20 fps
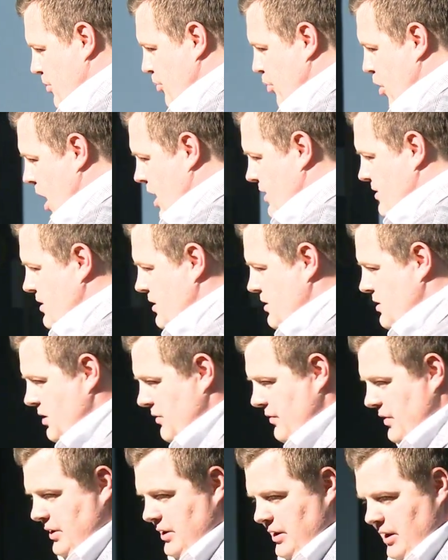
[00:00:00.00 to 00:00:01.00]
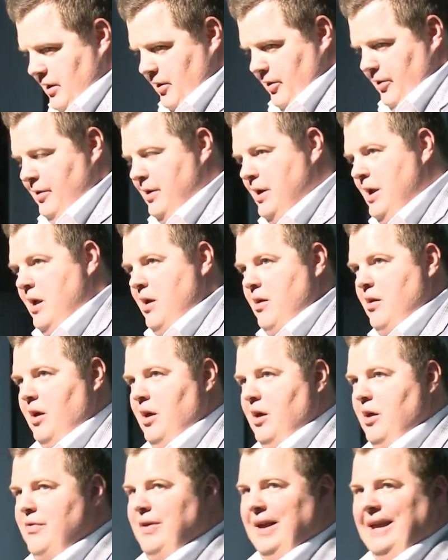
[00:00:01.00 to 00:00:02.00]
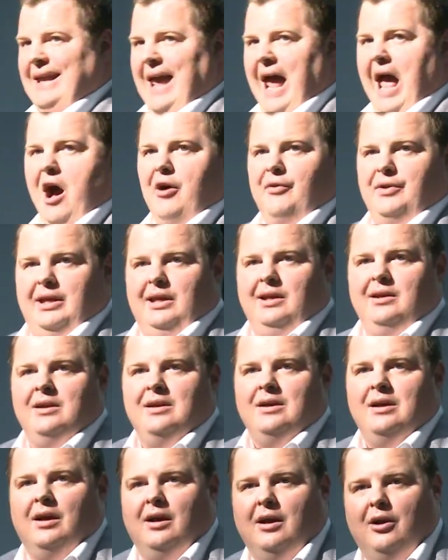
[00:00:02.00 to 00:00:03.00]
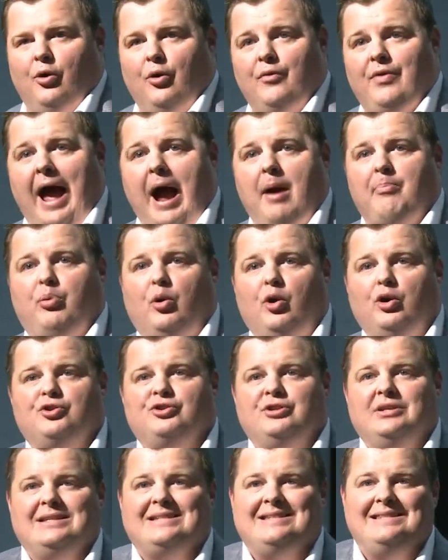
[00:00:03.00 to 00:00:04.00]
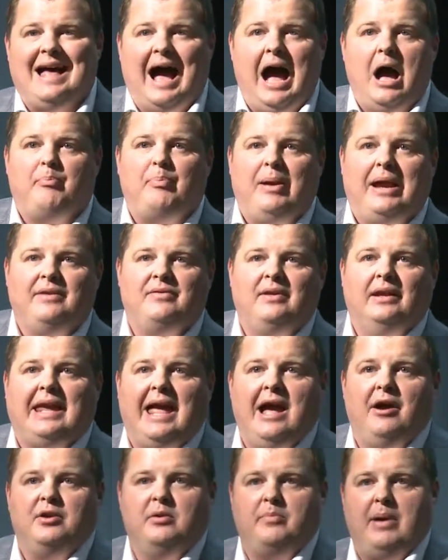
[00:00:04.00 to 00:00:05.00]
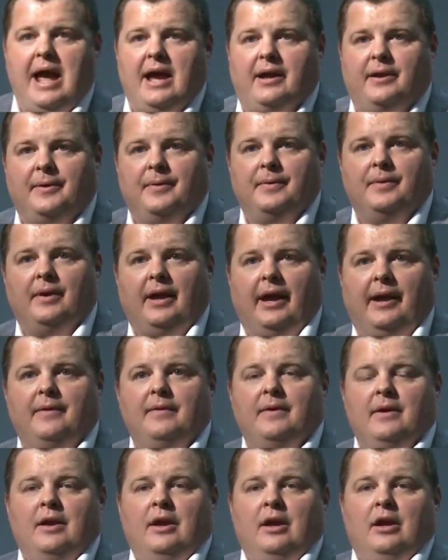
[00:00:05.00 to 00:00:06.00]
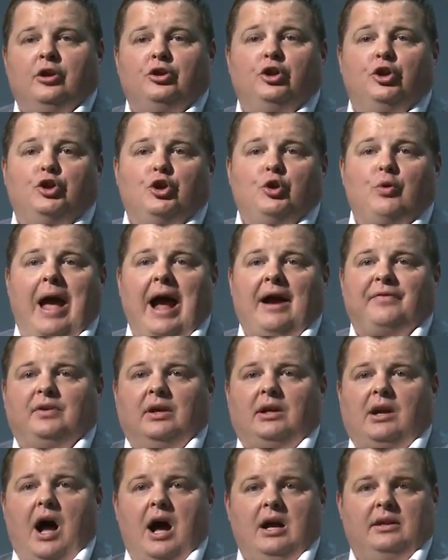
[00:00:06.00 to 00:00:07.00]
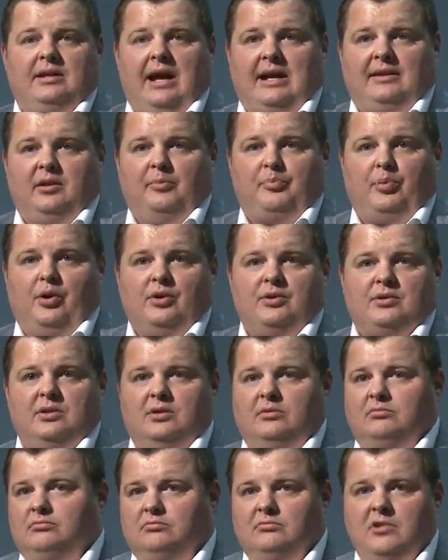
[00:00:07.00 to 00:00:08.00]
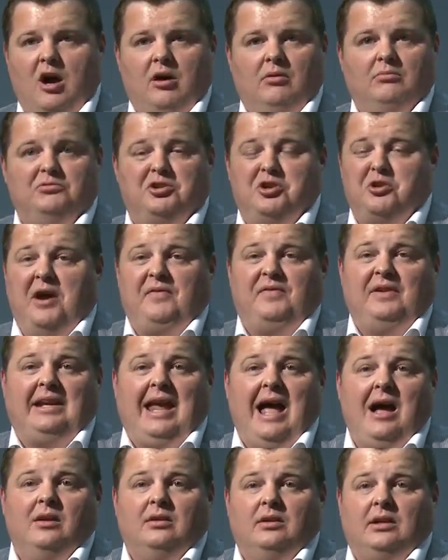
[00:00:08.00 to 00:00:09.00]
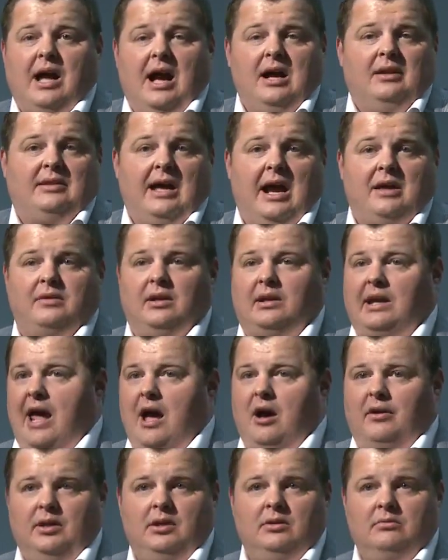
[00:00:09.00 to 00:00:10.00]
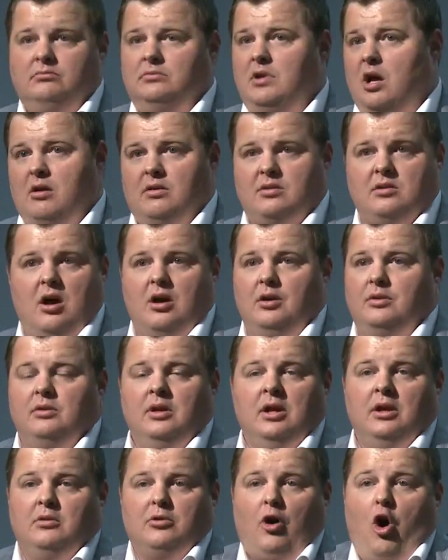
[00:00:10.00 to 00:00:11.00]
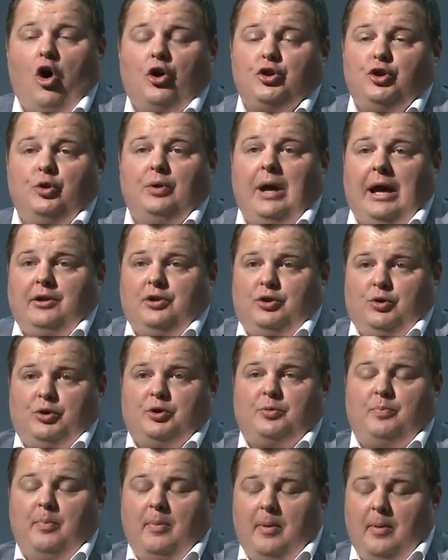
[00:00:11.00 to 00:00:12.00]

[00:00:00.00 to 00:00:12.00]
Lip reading: the process of a year, the county or that person does not pay the county back. Okay. Do you have to contact the person? No. Do you have to contact the county? No. It's all you had to do is